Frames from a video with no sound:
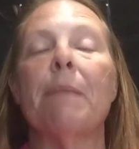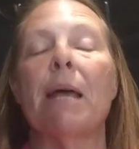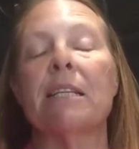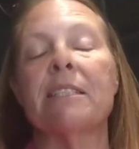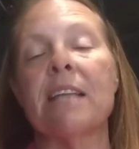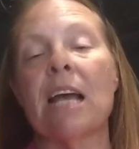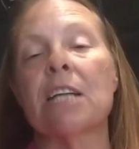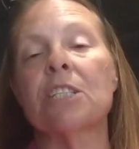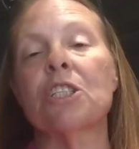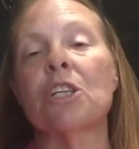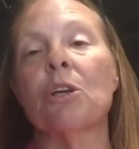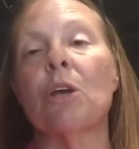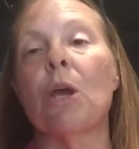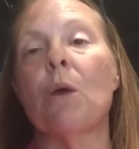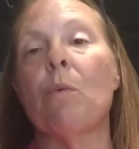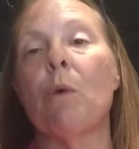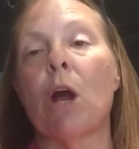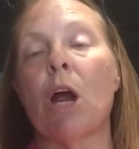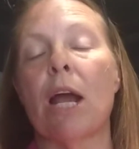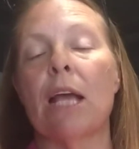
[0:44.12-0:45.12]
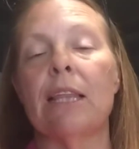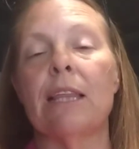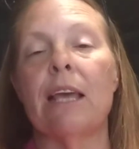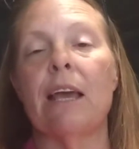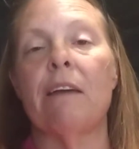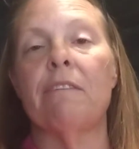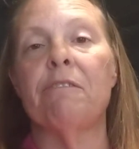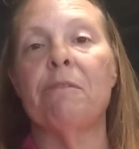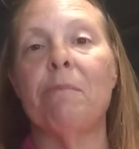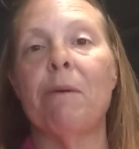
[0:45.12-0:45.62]
That's actually where I
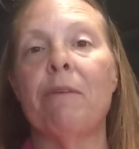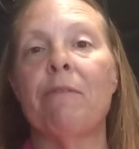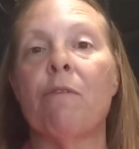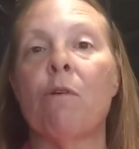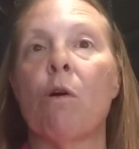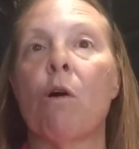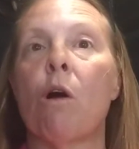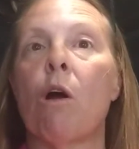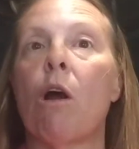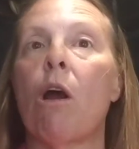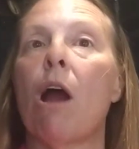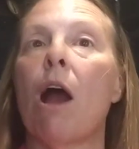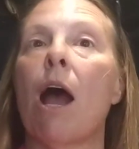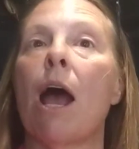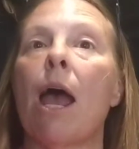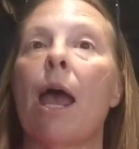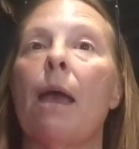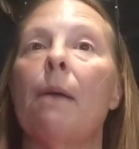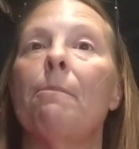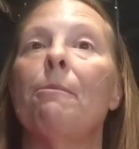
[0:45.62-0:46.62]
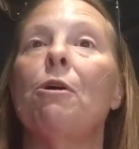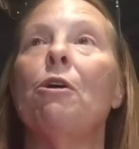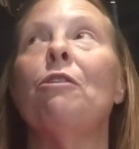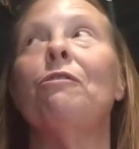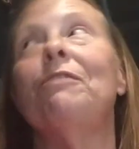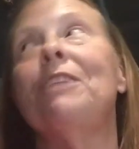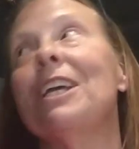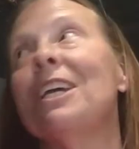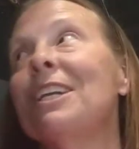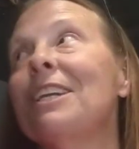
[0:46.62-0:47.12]
lived before I
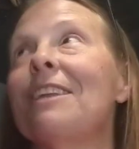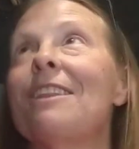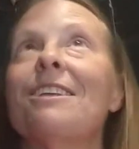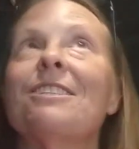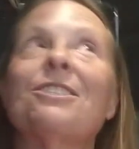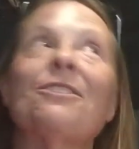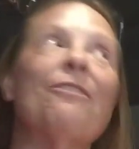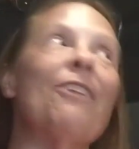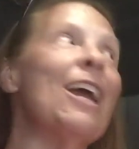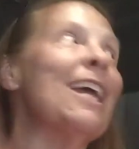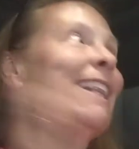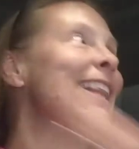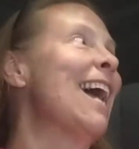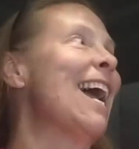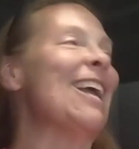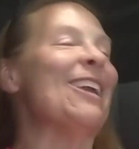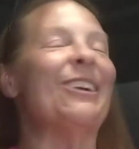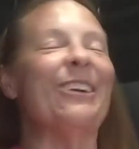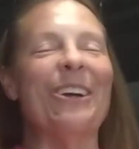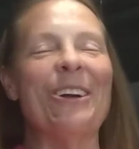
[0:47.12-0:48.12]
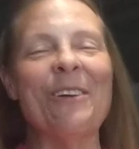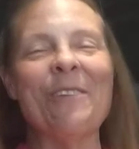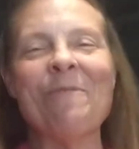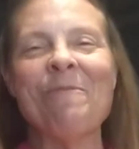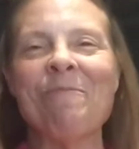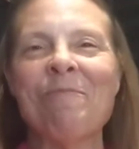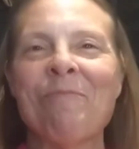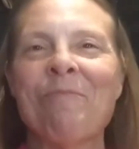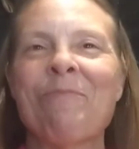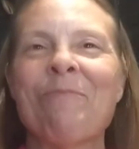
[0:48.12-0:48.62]
moved into this Freightliner.
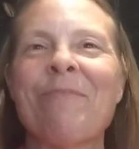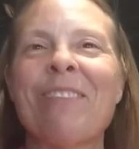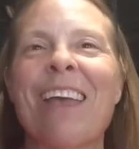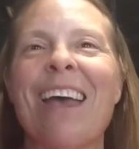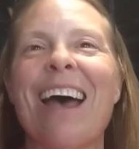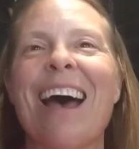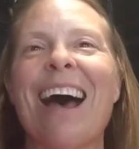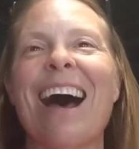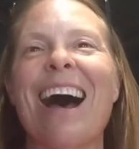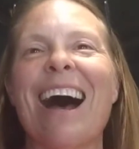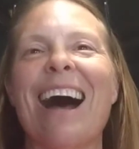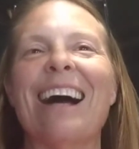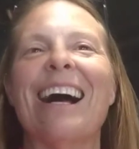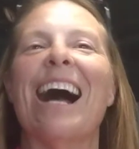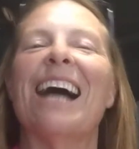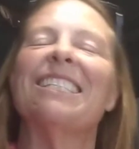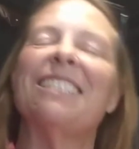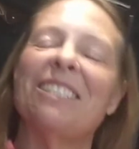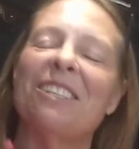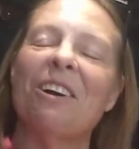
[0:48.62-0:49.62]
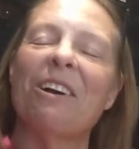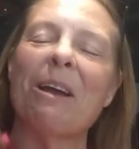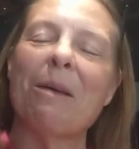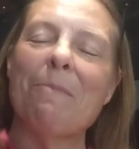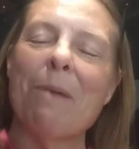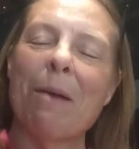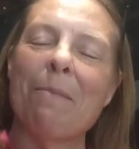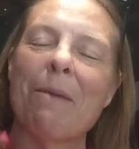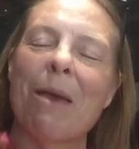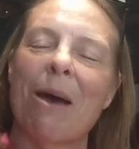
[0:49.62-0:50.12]
Uh, I still get
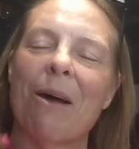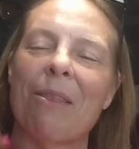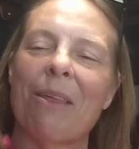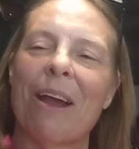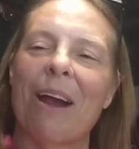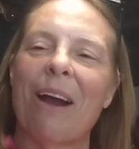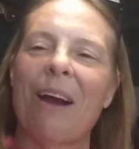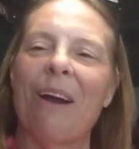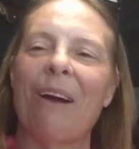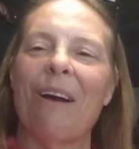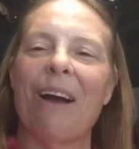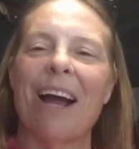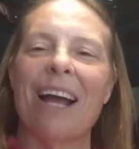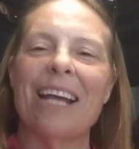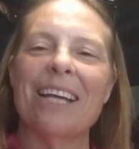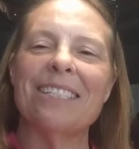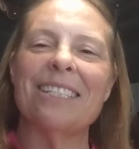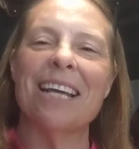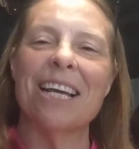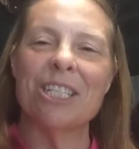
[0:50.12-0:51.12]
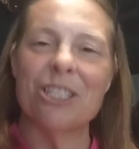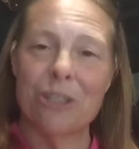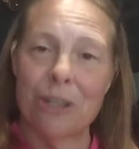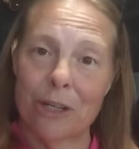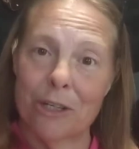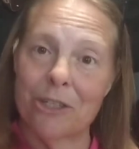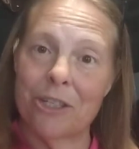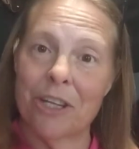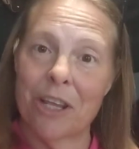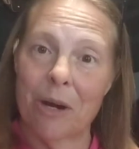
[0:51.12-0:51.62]
my mail there. I attend
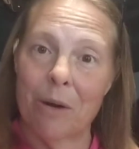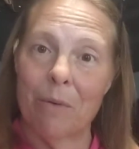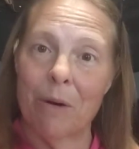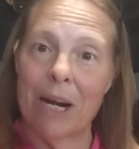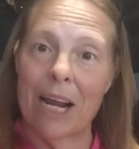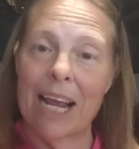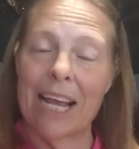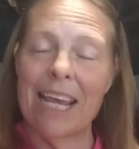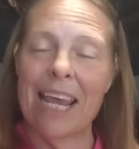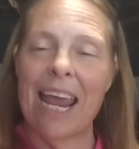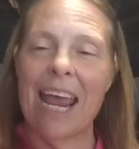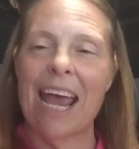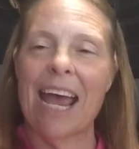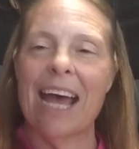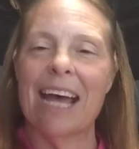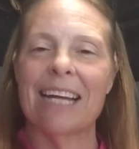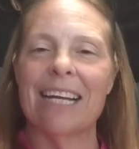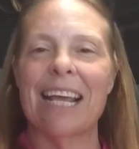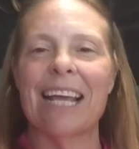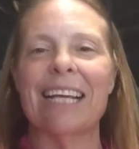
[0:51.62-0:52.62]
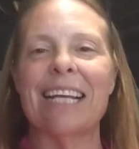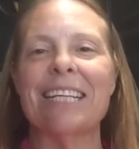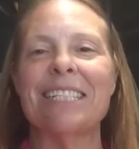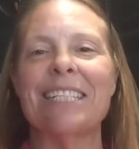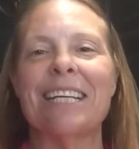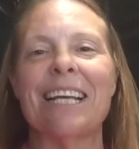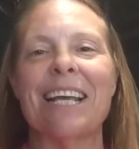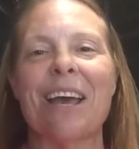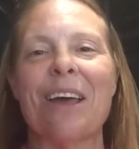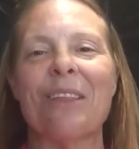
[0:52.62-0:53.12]
church there when I can and get
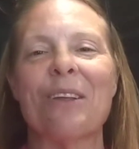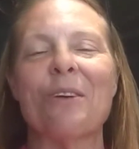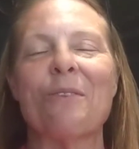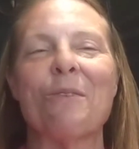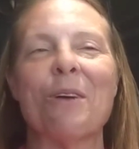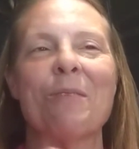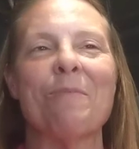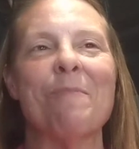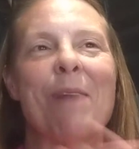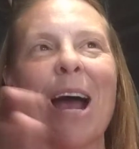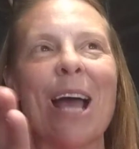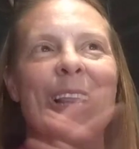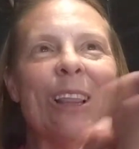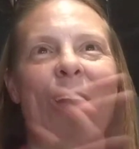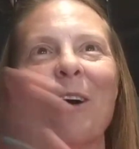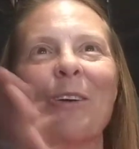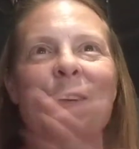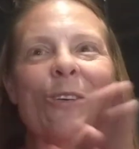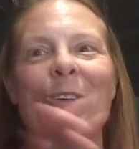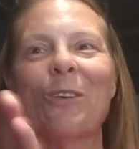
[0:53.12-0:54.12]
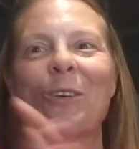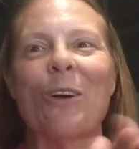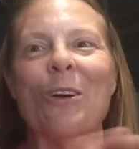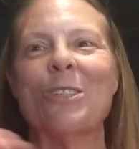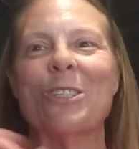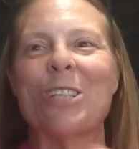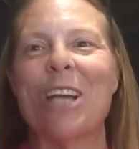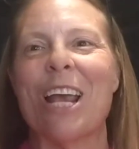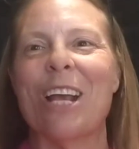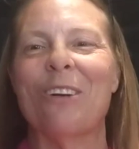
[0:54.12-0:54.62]
together with my local
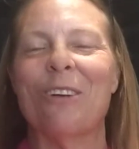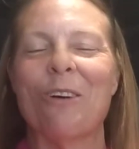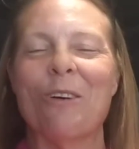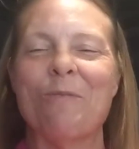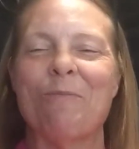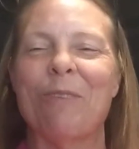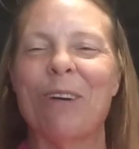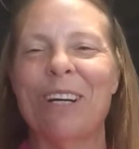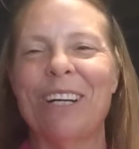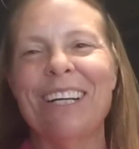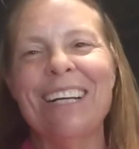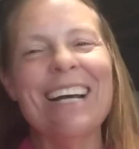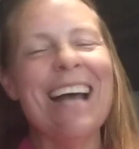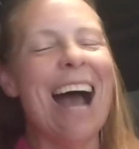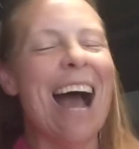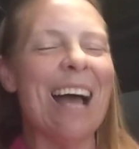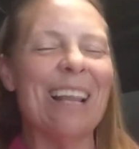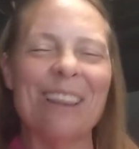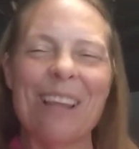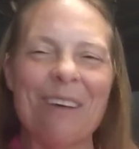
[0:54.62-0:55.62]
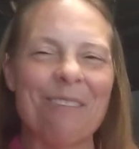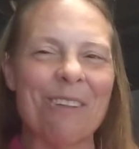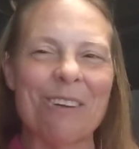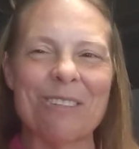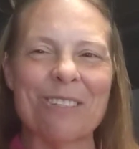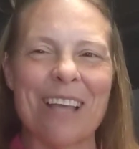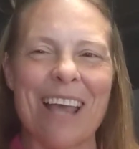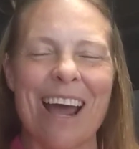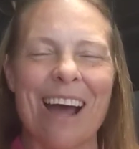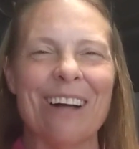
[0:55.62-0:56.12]
crochet group. I love
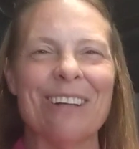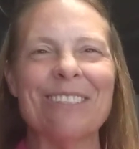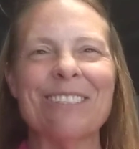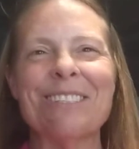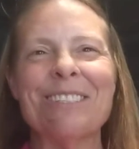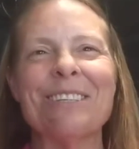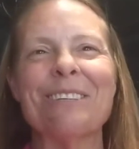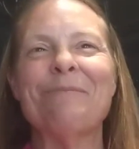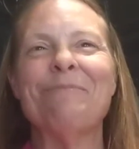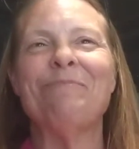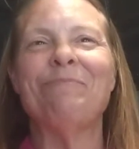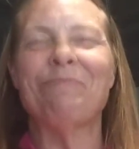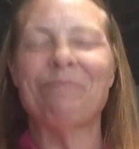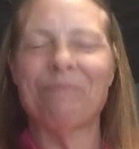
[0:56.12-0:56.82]
those gals.